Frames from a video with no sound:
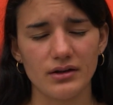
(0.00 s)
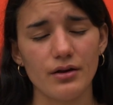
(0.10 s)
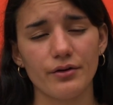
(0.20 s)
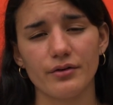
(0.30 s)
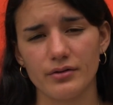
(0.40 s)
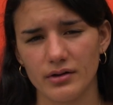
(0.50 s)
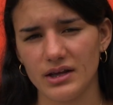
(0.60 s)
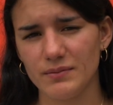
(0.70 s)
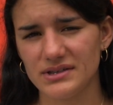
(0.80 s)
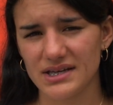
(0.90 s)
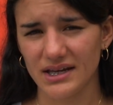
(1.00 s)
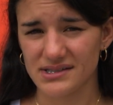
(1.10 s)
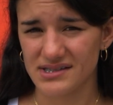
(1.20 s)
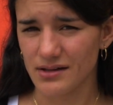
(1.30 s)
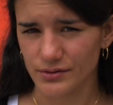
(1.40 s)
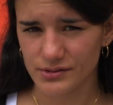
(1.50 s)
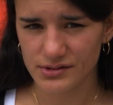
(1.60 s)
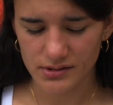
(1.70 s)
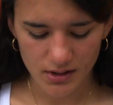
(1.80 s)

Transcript: the learner imitate sounds.